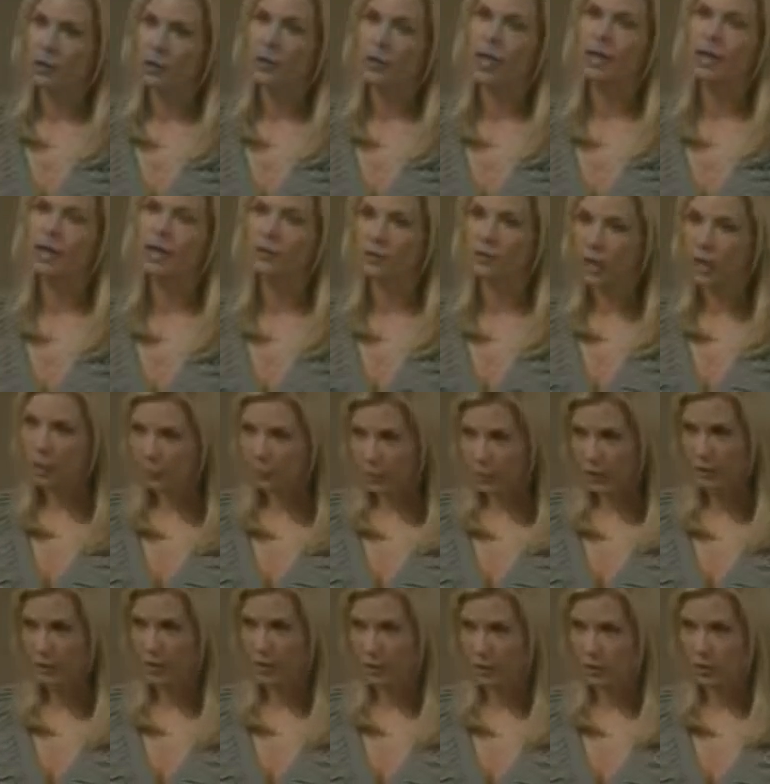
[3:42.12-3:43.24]
okay, you've got my
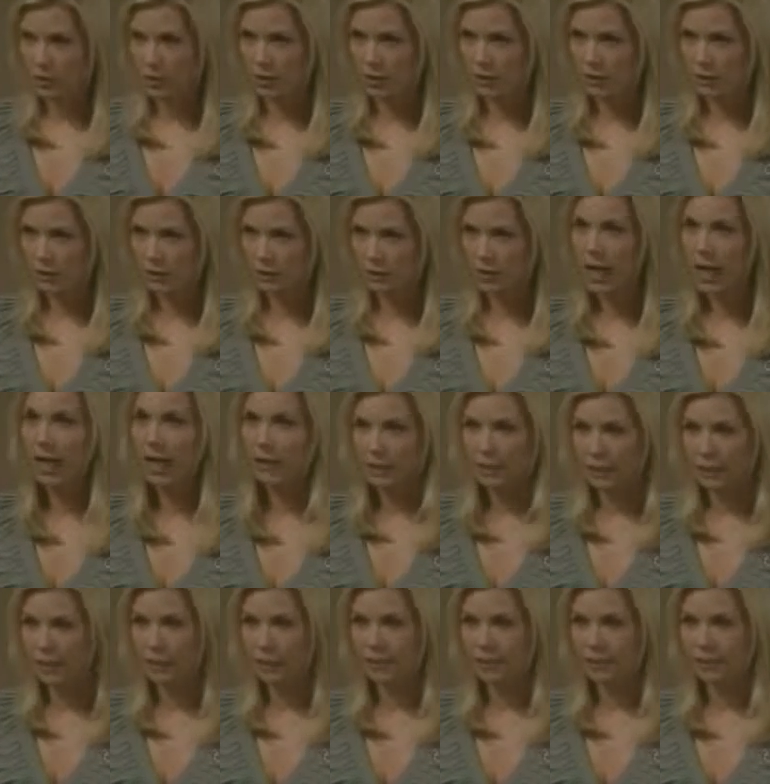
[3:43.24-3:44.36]
attention. I
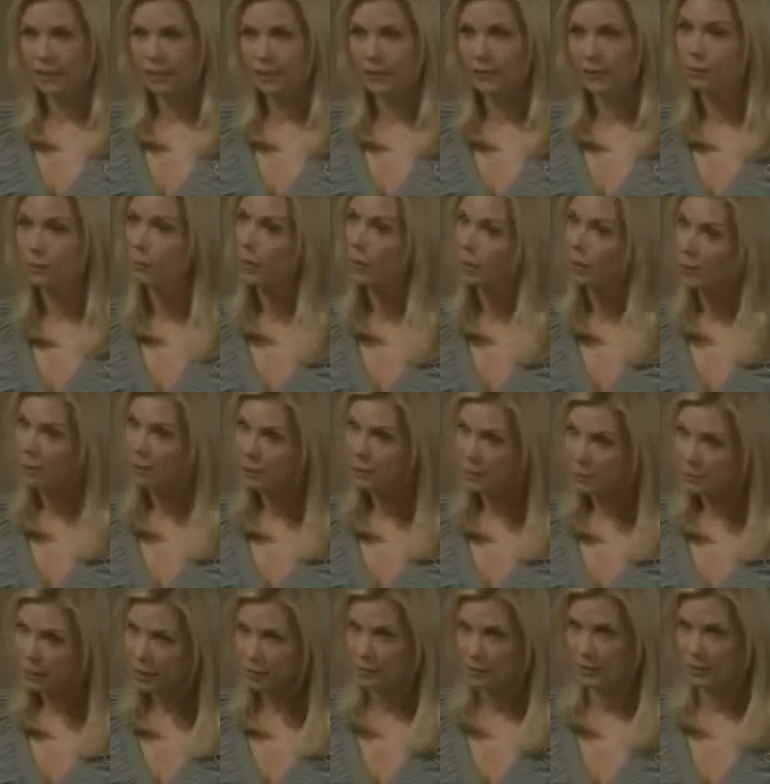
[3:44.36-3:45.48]
get it. You're making a
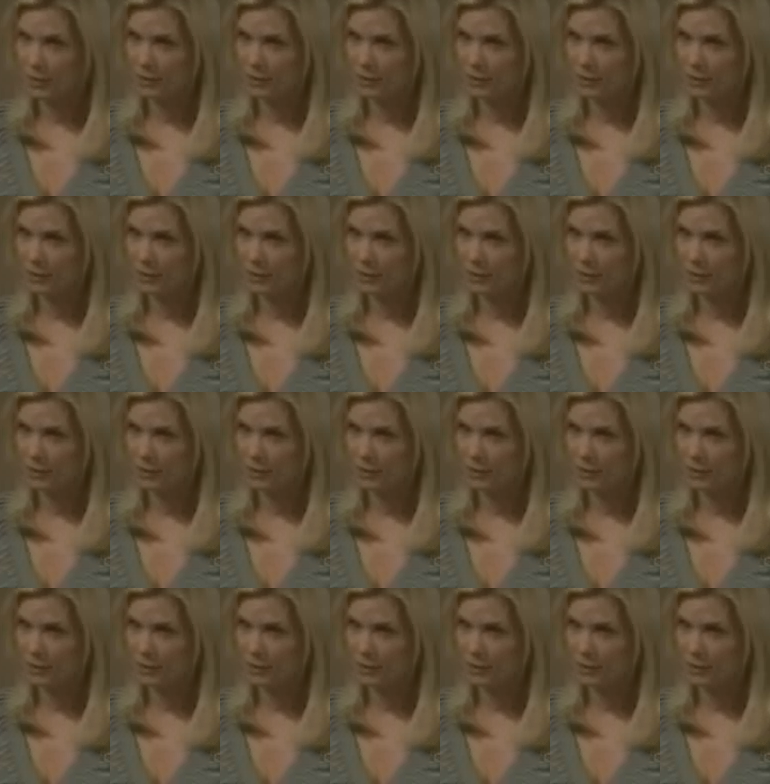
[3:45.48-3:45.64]
statement.